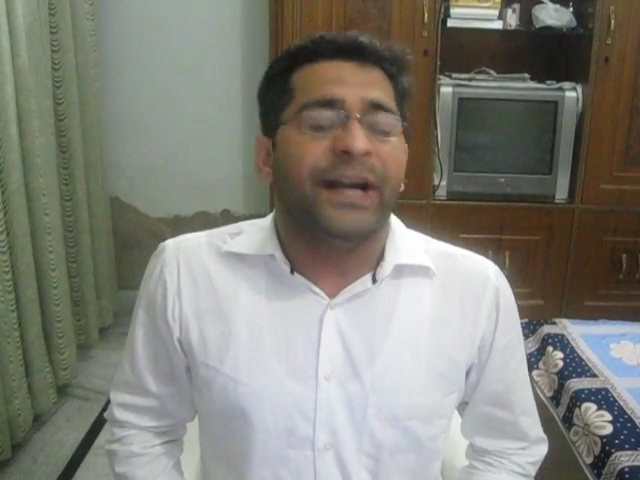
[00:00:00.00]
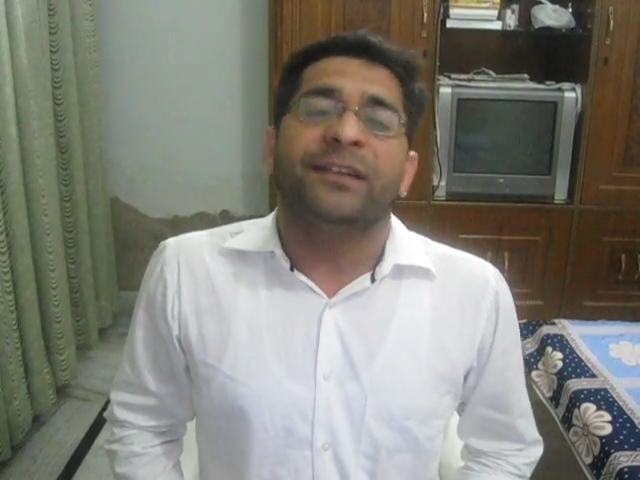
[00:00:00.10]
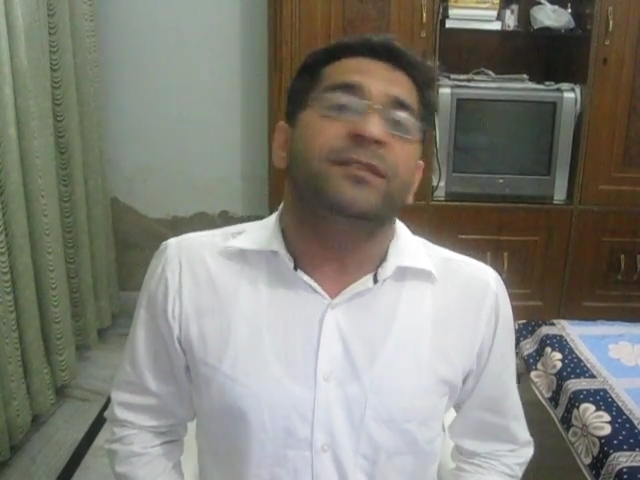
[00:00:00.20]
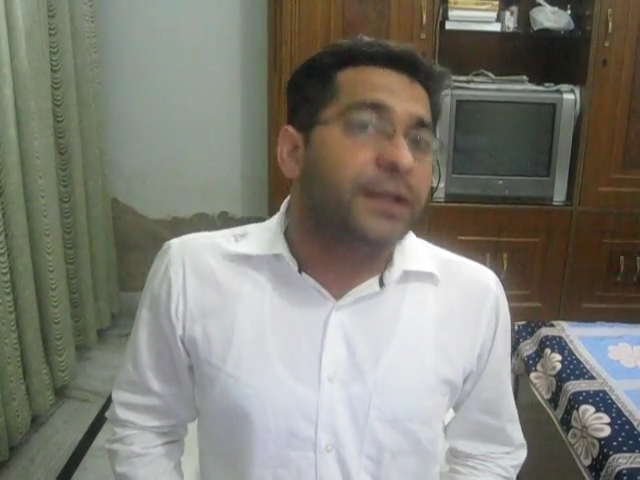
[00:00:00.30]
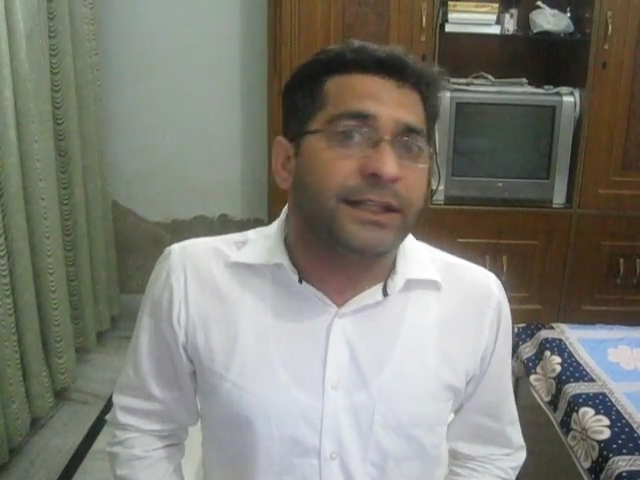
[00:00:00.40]
that
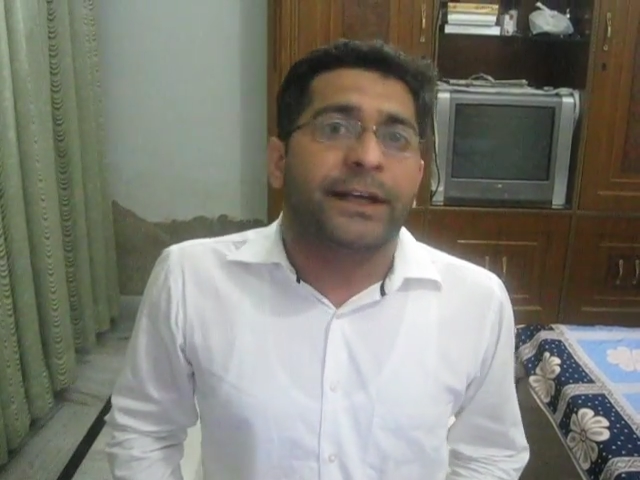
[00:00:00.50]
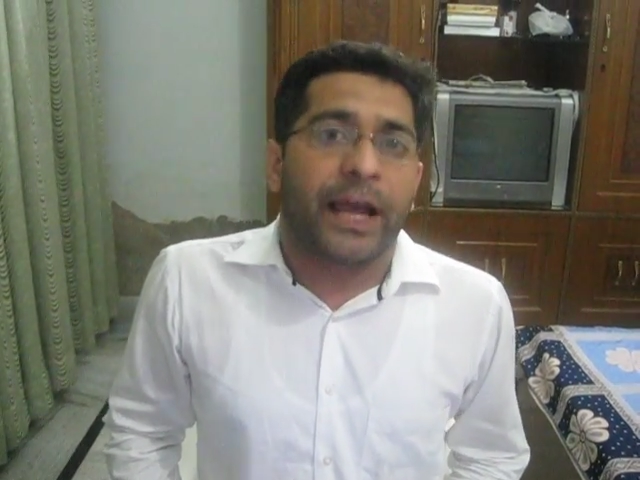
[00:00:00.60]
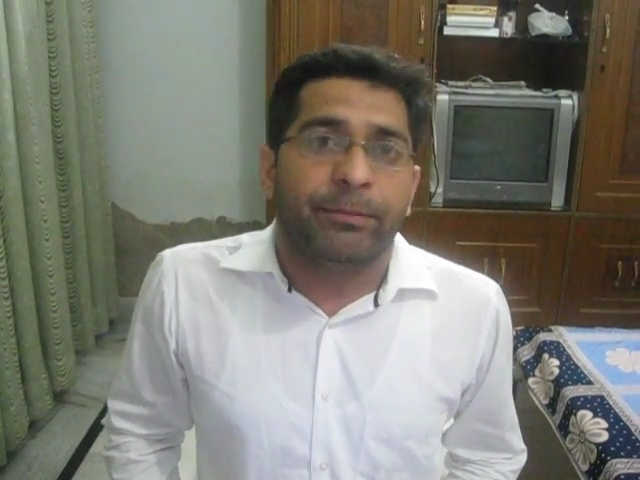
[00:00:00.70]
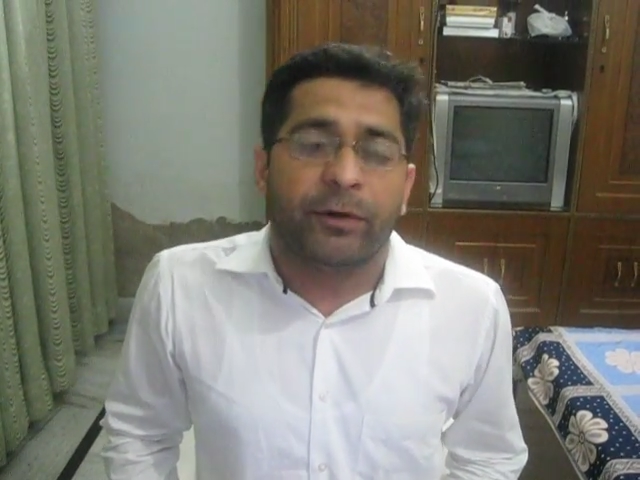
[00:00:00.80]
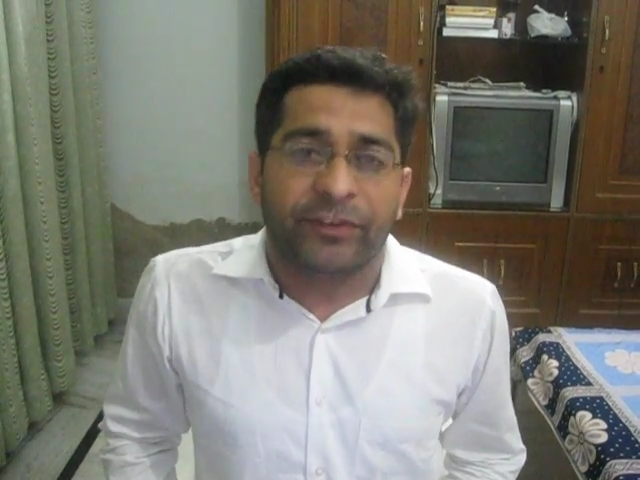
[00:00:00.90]
is another
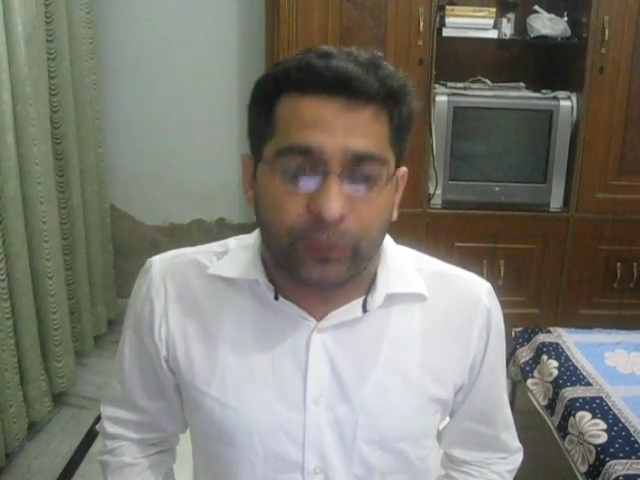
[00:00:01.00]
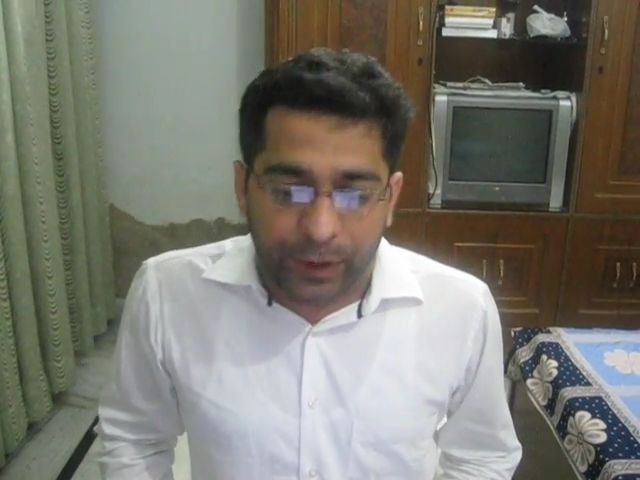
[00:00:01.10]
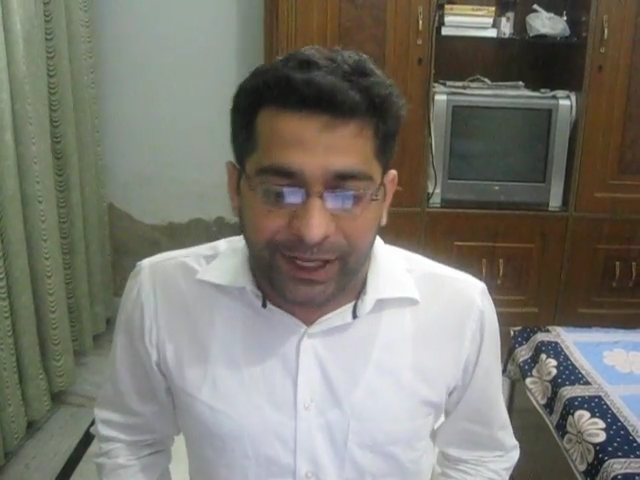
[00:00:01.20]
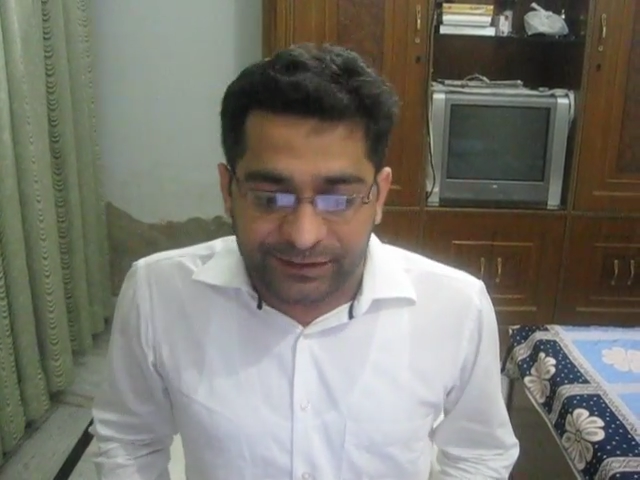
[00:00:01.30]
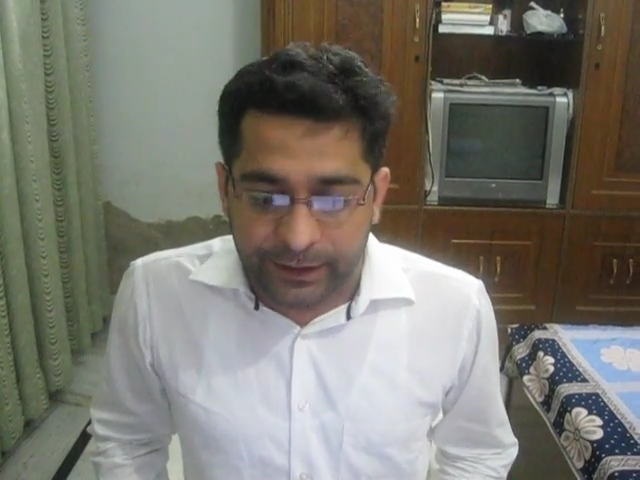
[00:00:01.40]
type of
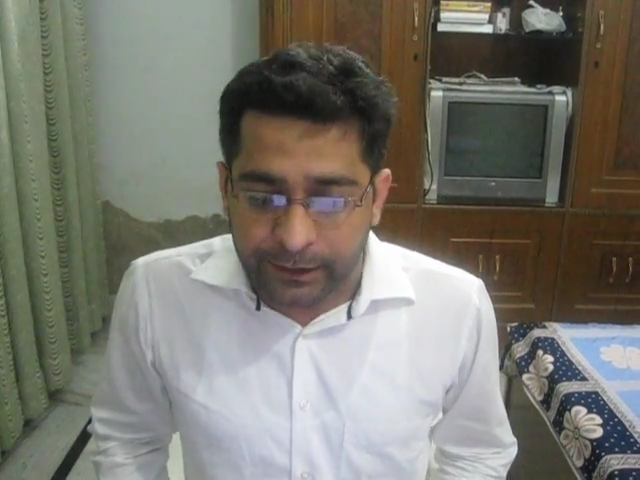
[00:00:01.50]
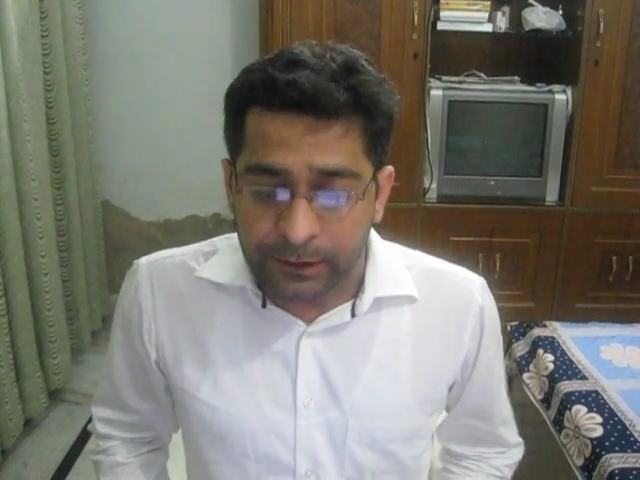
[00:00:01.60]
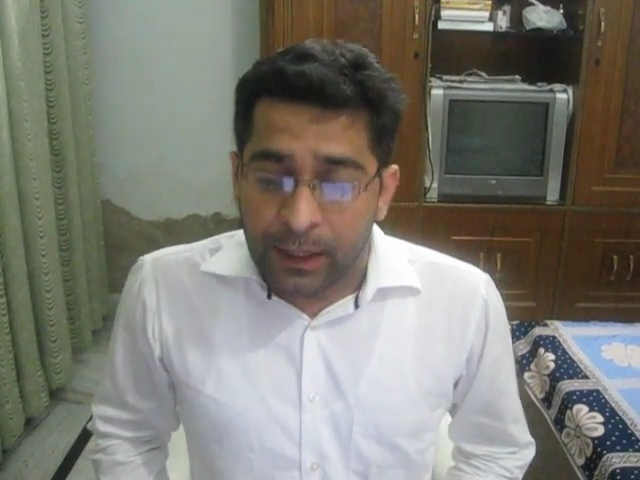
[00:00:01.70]
equalizer,